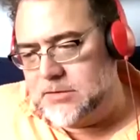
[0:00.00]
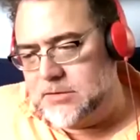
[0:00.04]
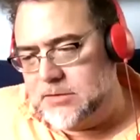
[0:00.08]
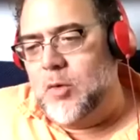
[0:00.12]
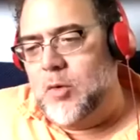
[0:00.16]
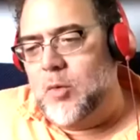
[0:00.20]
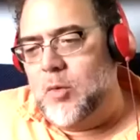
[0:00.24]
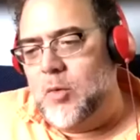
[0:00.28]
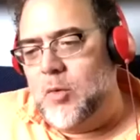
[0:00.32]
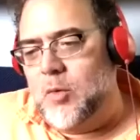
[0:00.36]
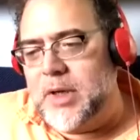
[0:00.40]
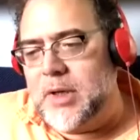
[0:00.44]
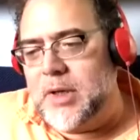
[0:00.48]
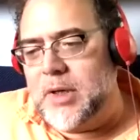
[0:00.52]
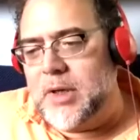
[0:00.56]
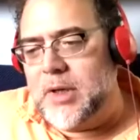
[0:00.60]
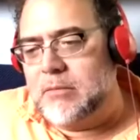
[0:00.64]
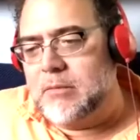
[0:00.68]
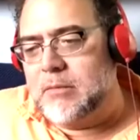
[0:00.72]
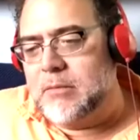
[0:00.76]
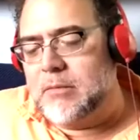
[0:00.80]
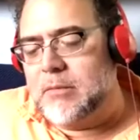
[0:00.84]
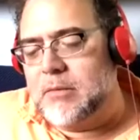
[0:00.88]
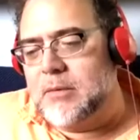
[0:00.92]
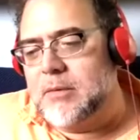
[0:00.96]
Well,
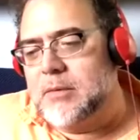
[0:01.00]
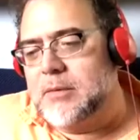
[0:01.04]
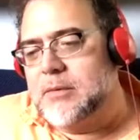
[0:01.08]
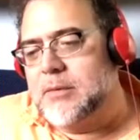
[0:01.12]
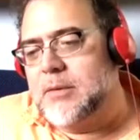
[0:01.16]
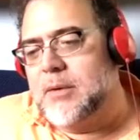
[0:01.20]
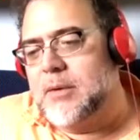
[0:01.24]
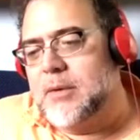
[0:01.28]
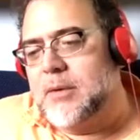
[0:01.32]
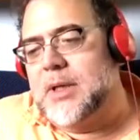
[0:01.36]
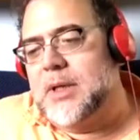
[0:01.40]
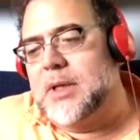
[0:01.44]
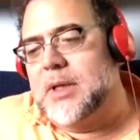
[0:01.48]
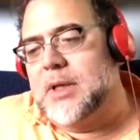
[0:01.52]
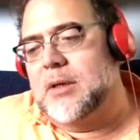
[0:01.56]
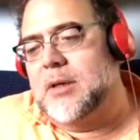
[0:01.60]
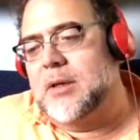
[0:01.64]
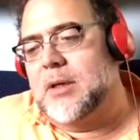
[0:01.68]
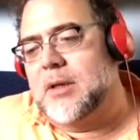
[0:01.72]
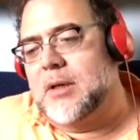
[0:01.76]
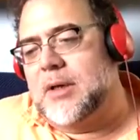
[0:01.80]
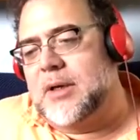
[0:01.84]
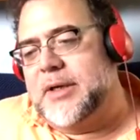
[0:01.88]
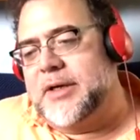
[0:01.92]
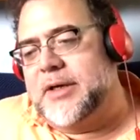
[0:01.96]

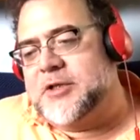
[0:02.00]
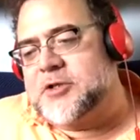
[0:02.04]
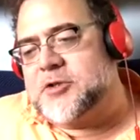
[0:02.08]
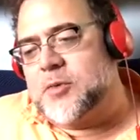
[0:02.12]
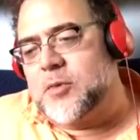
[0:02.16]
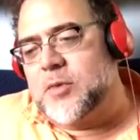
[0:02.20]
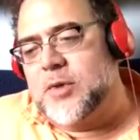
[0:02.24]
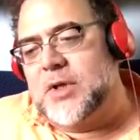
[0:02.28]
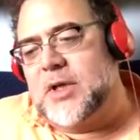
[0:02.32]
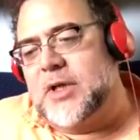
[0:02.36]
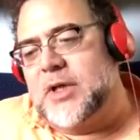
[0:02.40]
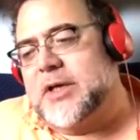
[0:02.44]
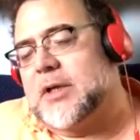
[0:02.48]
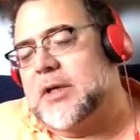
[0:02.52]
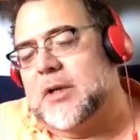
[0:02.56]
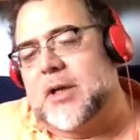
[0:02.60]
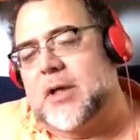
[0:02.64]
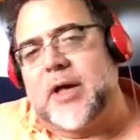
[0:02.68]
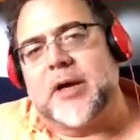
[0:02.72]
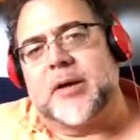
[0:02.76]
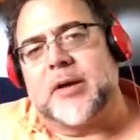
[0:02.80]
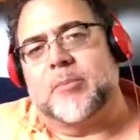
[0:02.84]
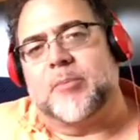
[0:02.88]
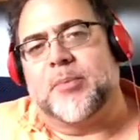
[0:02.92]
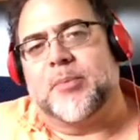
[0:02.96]
it's really a
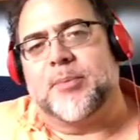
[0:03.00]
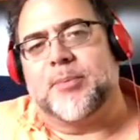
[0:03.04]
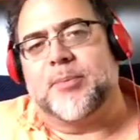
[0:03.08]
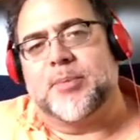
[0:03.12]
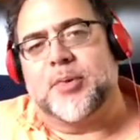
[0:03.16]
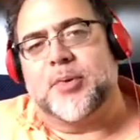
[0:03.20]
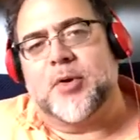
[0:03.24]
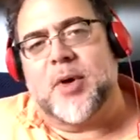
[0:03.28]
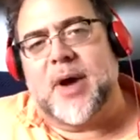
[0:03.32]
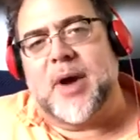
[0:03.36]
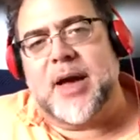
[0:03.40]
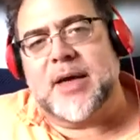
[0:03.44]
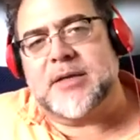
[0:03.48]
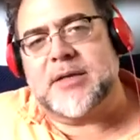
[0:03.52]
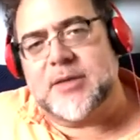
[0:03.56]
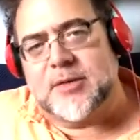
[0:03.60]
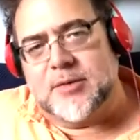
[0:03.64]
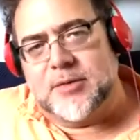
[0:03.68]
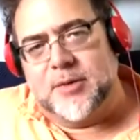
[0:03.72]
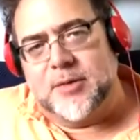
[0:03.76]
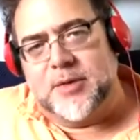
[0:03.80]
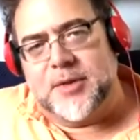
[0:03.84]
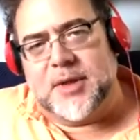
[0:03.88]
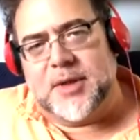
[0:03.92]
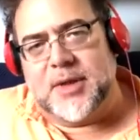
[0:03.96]
lot of
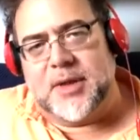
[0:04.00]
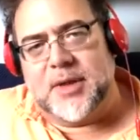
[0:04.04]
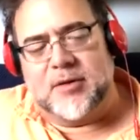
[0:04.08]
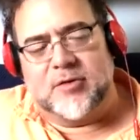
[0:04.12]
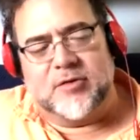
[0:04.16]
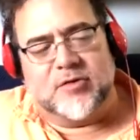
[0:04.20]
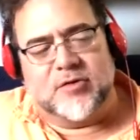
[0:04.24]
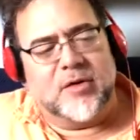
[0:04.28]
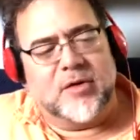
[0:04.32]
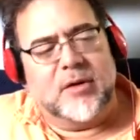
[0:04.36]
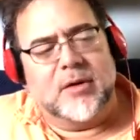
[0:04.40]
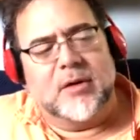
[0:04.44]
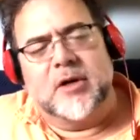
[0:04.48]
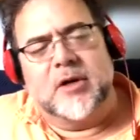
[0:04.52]
practical things.